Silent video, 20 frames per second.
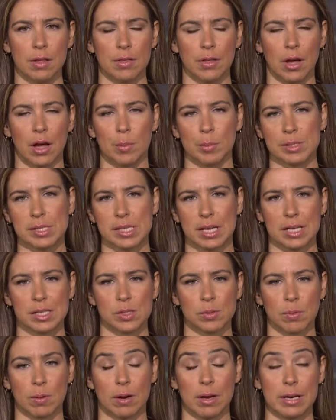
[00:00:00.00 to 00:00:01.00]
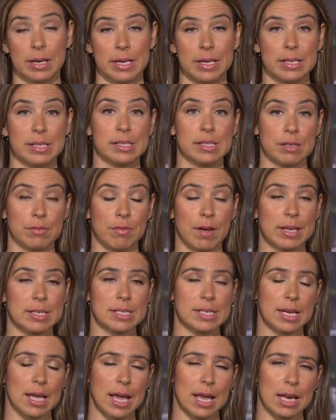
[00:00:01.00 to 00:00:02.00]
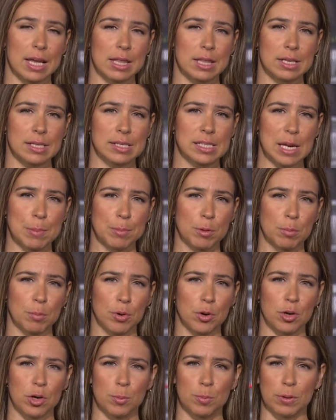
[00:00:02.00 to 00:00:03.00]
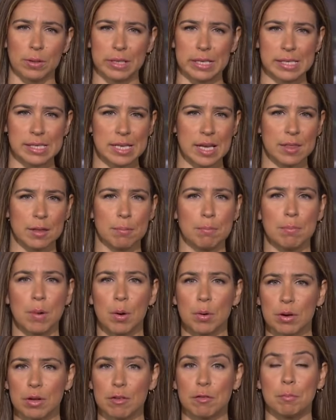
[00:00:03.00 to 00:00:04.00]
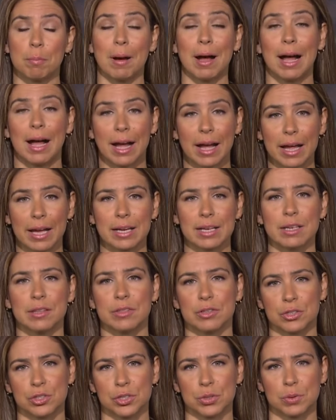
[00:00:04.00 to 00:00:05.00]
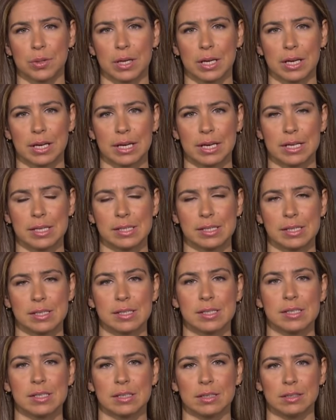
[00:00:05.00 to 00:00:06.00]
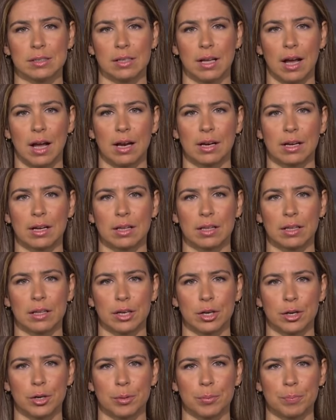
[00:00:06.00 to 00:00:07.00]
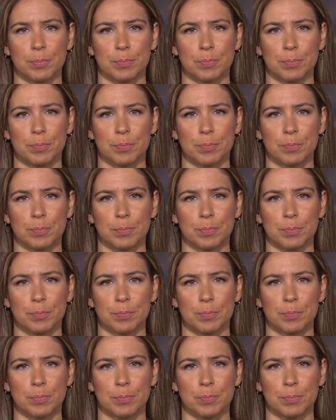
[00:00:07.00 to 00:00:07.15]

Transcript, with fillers: The homicide squad is investigating this double murder. Police say the motive behind the shooting is still unclear.